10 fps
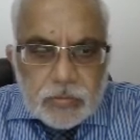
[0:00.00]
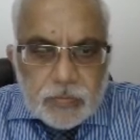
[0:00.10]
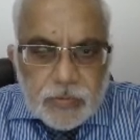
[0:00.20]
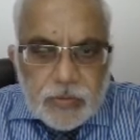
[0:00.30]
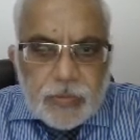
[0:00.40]

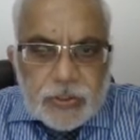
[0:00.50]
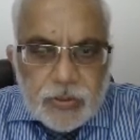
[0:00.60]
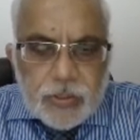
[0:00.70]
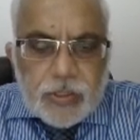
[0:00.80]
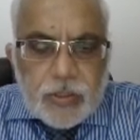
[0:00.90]

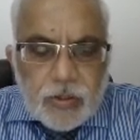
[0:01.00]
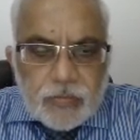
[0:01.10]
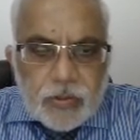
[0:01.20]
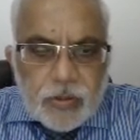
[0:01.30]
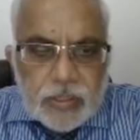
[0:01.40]
maturity of the
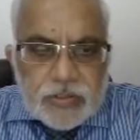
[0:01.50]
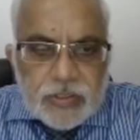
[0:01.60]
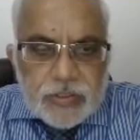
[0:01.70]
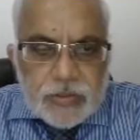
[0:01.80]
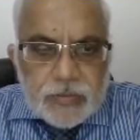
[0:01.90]

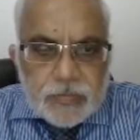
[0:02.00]
organization.